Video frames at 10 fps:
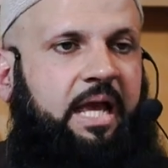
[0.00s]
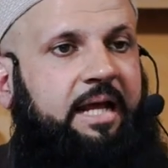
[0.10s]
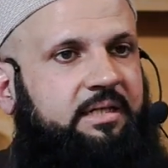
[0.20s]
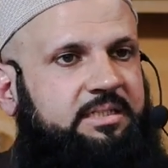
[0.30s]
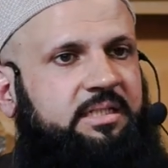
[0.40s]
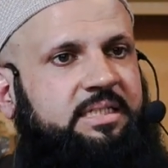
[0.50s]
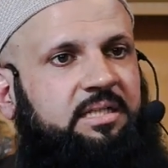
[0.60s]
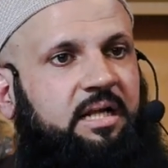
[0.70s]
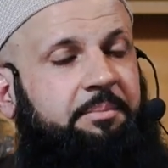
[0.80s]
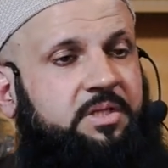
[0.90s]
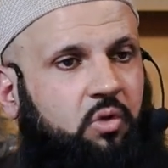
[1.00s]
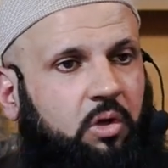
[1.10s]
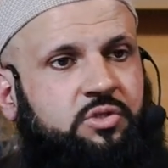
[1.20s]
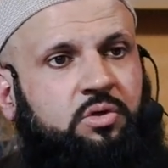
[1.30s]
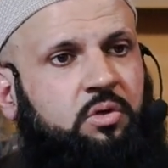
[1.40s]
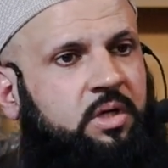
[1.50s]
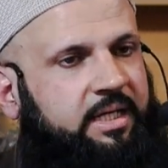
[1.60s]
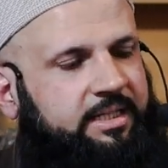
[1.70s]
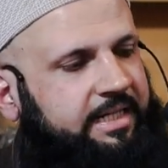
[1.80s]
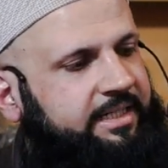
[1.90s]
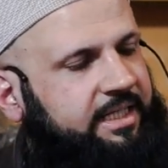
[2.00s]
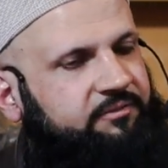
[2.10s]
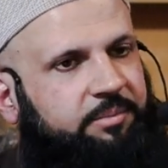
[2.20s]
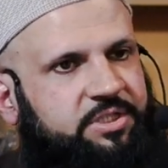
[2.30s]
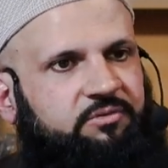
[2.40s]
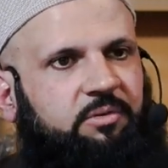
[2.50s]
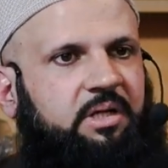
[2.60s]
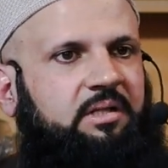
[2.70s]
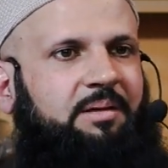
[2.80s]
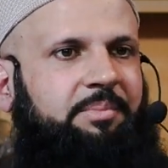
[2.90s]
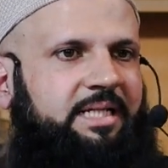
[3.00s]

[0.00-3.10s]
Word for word: And Hazrat al-Islam is also getting information from Allah,